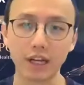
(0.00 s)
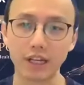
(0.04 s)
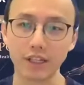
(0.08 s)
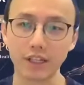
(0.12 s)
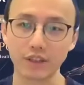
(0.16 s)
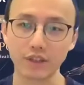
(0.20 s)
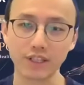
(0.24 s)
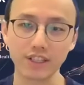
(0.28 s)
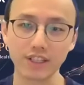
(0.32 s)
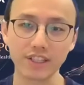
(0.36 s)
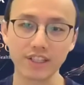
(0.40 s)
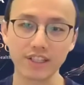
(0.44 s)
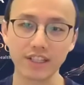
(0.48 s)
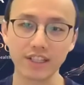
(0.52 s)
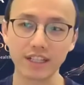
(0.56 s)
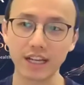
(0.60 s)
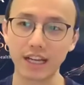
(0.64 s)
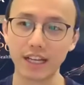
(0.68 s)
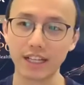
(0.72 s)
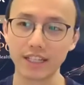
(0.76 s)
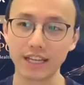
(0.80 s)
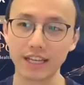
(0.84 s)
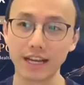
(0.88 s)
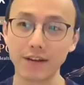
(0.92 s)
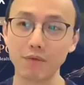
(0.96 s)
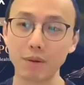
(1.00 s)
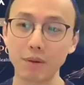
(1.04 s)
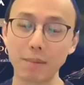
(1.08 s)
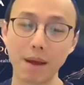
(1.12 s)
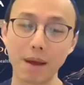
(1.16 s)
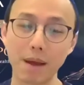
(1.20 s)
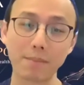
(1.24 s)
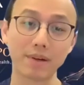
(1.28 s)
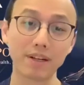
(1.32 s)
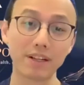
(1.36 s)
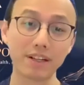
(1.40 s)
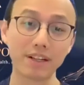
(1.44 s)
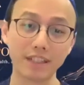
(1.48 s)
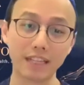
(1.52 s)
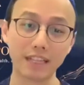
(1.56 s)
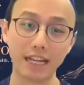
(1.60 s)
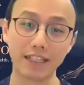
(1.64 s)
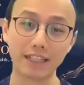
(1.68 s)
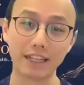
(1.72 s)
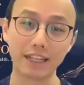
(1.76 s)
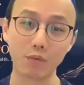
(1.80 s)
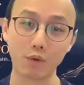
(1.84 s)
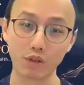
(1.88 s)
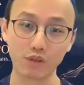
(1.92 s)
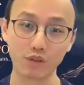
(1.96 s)
just as I remember
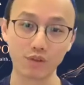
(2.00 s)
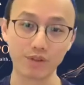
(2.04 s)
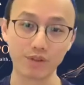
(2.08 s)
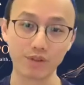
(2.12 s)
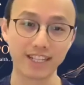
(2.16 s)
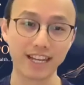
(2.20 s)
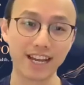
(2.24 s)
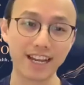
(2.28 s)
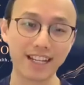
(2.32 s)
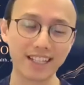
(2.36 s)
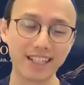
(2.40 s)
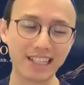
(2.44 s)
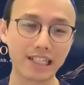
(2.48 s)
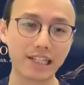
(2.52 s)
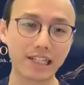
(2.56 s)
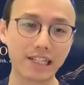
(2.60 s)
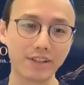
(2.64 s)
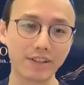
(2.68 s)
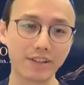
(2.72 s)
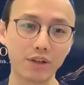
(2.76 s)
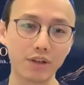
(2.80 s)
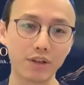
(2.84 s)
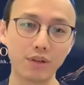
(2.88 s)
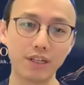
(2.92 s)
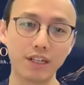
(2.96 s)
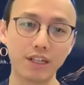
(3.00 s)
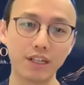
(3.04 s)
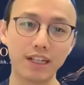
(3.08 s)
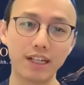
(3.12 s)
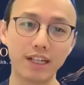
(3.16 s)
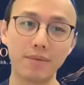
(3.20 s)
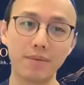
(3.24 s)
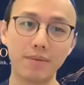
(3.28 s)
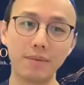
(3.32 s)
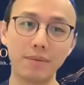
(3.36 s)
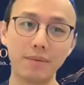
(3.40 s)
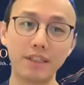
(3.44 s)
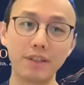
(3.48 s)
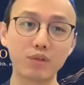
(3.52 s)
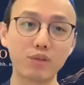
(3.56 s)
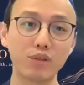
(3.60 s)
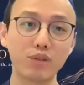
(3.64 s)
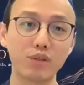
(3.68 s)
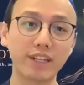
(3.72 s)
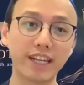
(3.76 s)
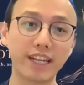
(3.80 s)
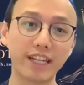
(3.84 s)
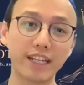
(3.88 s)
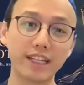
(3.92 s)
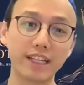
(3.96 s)
that what you said, so
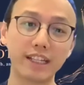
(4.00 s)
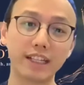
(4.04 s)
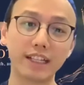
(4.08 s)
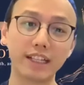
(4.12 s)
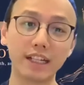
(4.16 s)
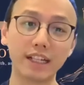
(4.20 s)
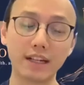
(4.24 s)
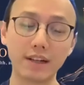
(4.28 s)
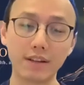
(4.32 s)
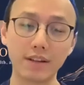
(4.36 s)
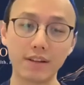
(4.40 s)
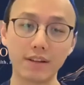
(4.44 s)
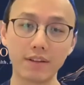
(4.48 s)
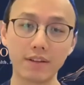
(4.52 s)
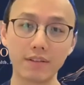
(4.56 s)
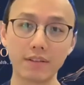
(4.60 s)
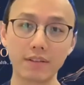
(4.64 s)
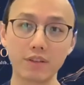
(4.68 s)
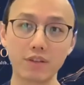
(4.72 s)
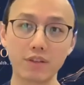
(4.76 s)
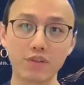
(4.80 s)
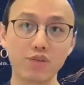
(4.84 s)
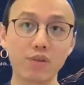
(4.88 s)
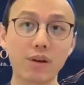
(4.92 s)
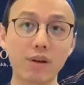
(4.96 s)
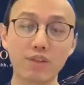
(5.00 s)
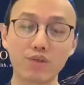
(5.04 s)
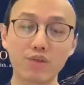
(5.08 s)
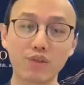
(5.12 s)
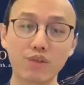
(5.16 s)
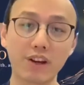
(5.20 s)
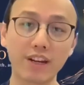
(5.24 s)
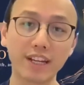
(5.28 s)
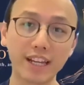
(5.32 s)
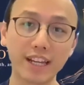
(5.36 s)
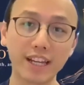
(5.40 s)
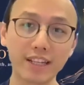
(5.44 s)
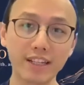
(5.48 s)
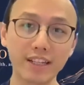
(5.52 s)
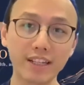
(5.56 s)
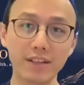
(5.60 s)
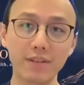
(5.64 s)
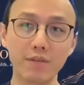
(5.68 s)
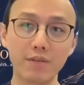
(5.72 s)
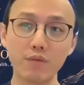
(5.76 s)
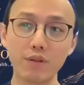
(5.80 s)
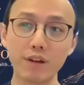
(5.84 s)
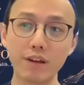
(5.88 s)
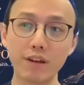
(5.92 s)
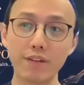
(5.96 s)
including strength training
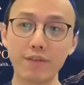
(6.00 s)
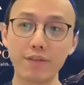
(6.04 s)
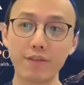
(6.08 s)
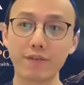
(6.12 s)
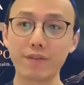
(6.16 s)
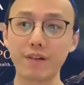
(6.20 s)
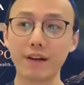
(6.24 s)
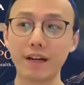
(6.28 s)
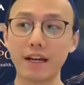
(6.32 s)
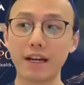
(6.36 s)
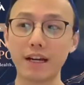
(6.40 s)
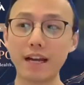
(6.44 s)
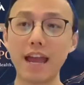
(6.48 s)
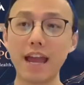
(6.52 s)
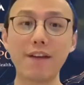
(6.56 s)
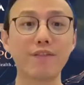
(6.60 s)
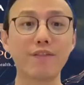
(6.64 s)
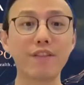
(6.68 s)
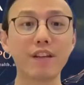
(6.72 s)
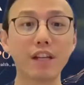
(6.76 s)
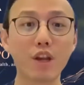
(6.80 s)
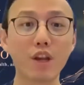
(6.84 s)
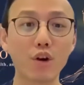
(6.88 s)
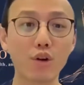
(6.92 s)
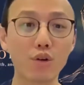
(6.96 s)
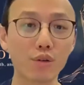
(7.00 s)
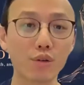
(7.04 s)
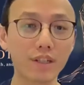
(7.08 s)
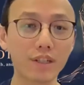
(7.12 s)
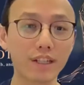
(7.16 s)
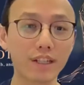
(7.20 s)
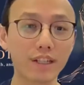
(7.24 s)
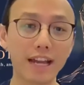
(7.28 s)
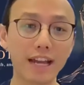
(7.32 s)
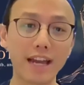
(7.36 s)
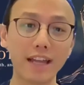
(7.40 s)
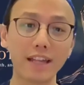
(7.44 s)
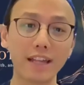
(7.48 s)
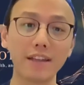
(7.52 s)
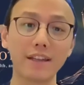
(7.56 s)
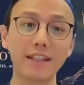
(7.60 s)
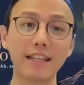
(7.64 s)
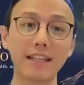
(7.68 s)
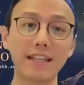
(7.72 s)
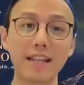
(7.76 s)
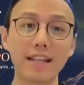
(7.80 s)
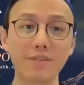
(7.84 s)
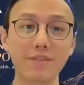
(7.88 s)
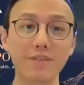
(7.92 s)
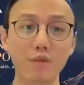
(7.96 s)
with heavy load and
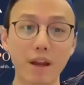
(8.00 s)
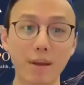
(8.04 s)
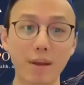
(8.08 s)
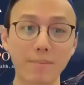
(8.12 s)
less rep.